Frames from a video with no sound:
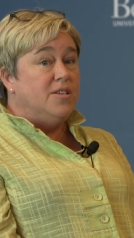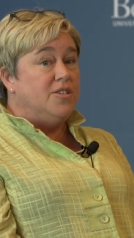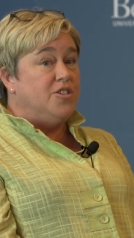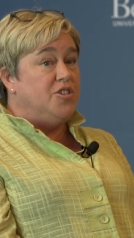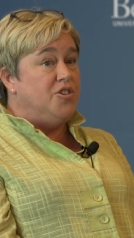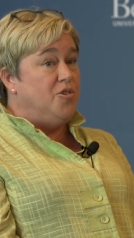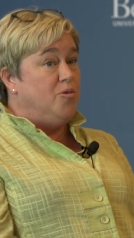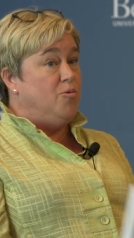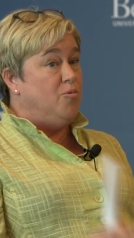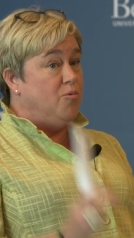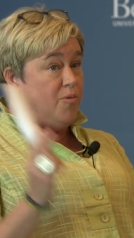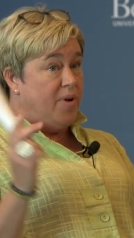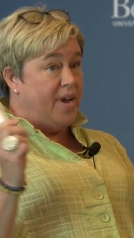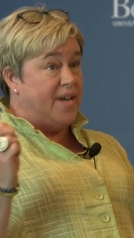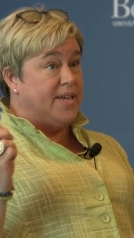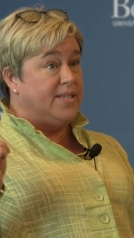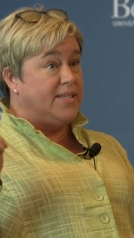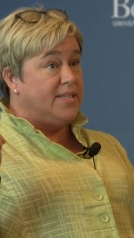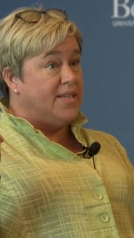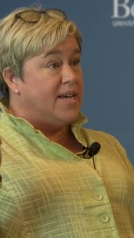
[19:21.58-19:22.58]
to
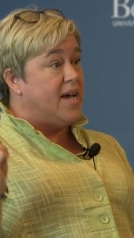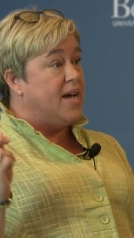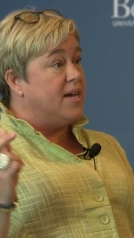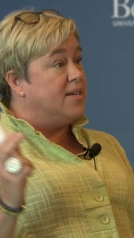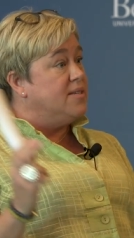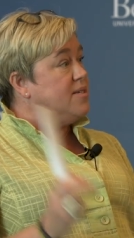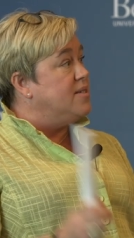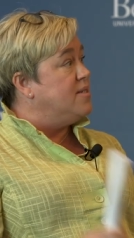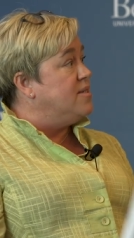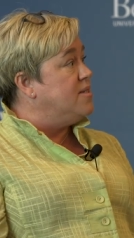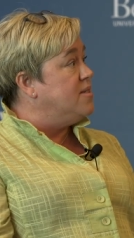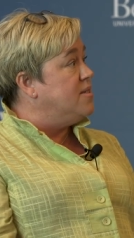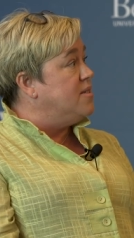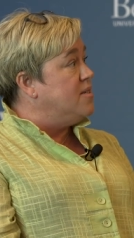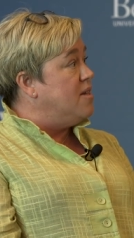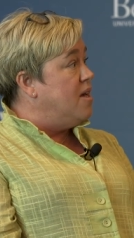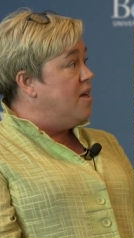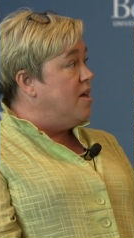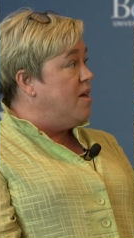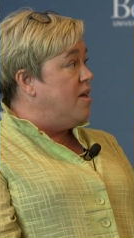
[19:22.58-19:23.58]
raise taxes,
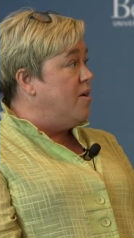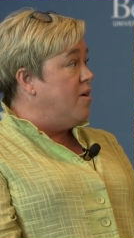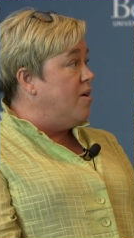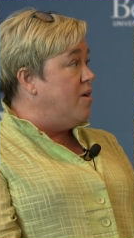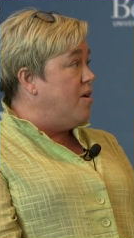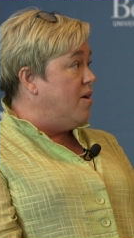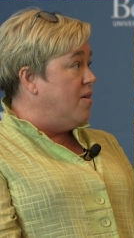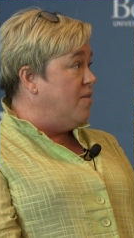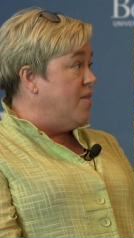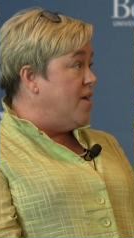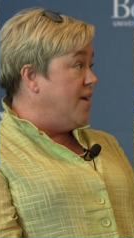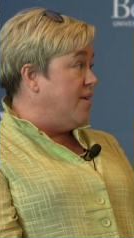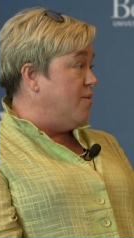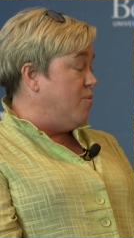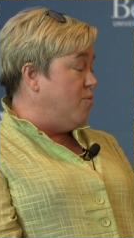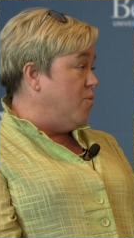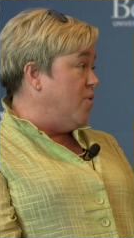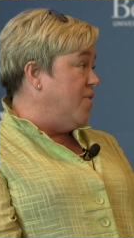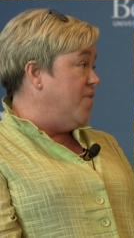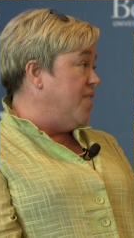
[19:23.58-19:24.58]
uh, unlike
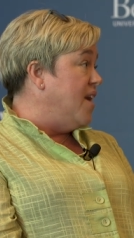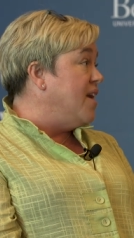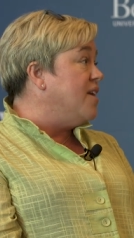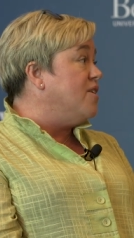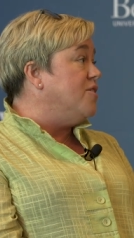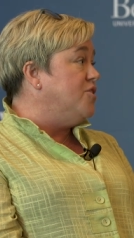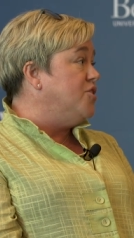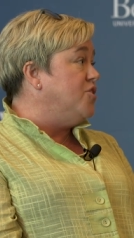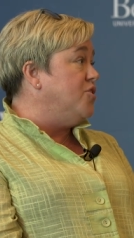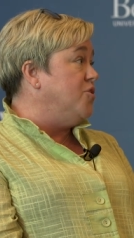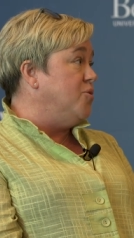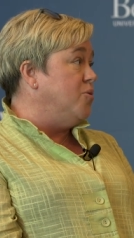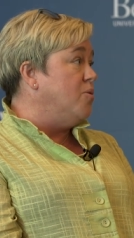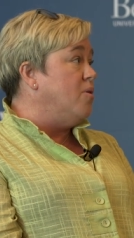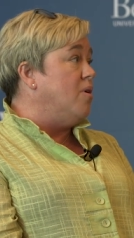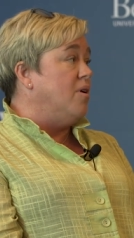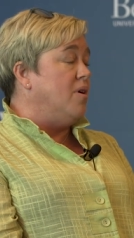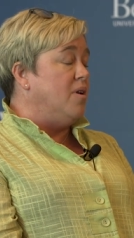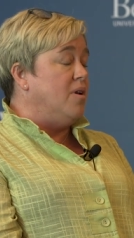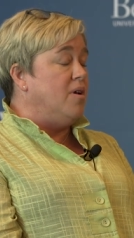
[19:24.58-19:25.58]
what they could do
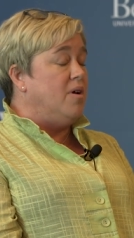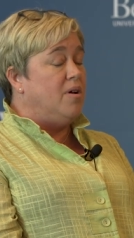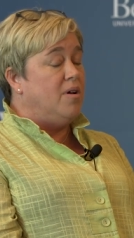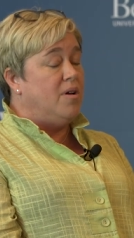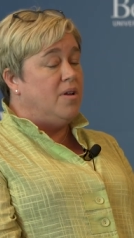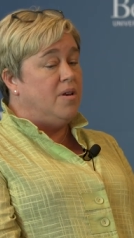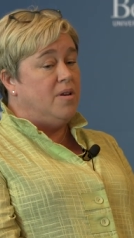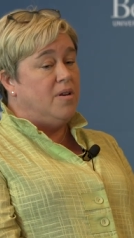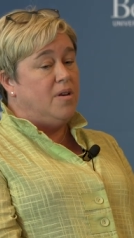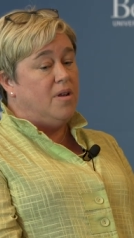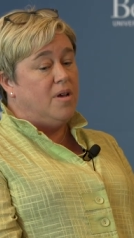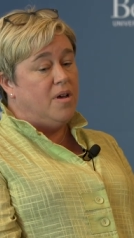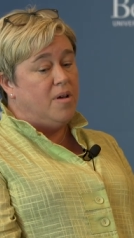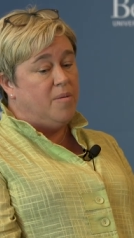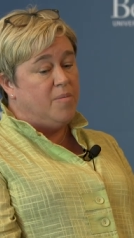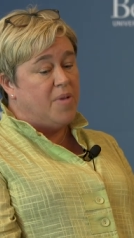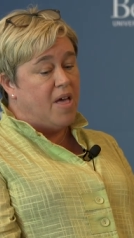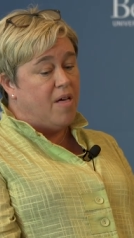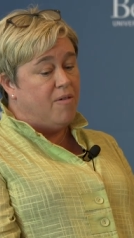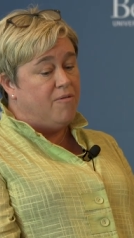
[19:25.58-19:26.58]
on, on
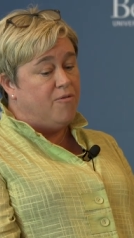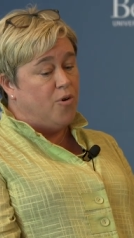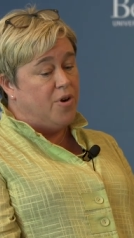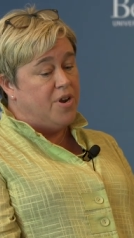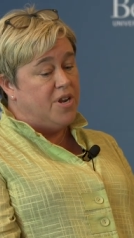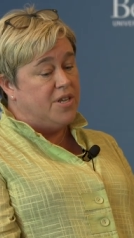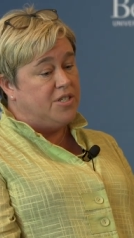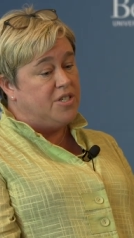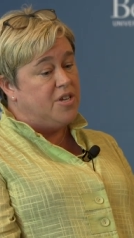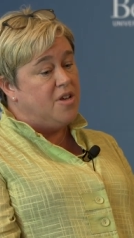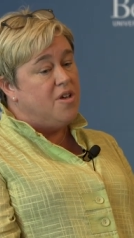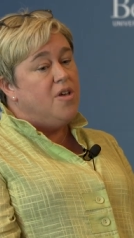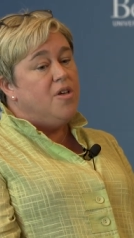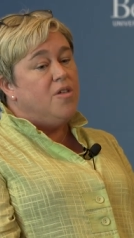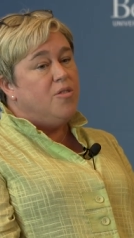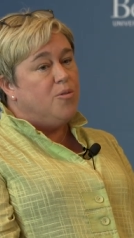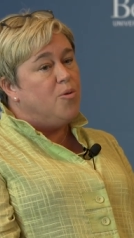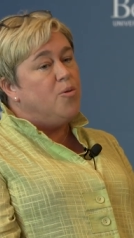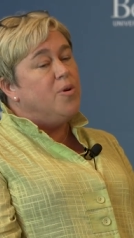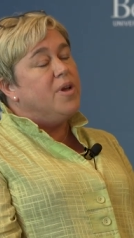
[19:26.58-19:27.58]
um, Californians,
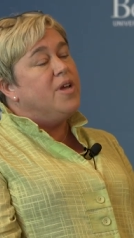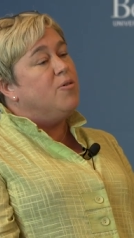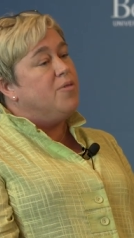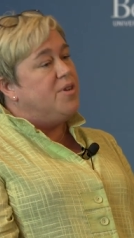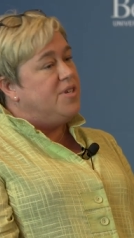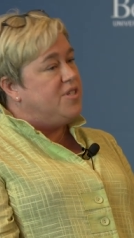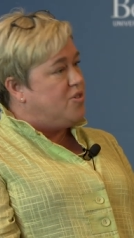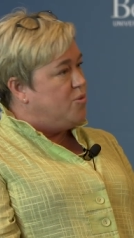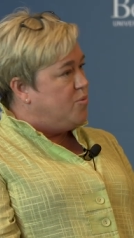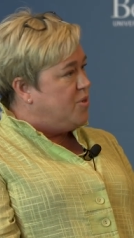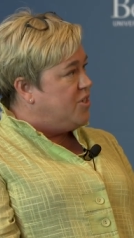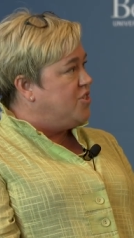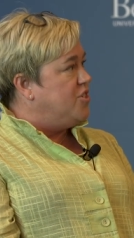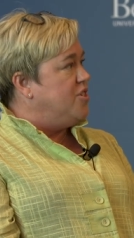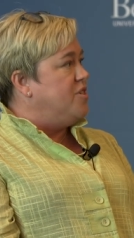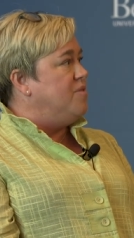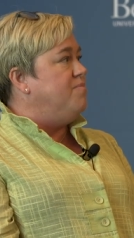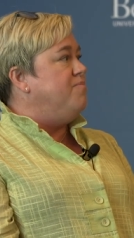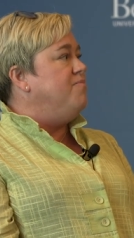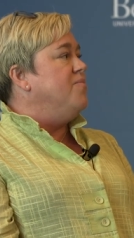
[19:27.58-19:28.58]
through increased
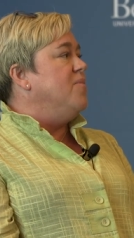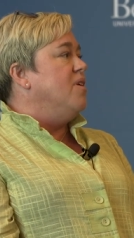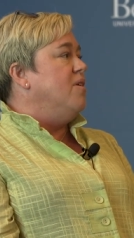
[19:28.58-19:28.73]
tuition,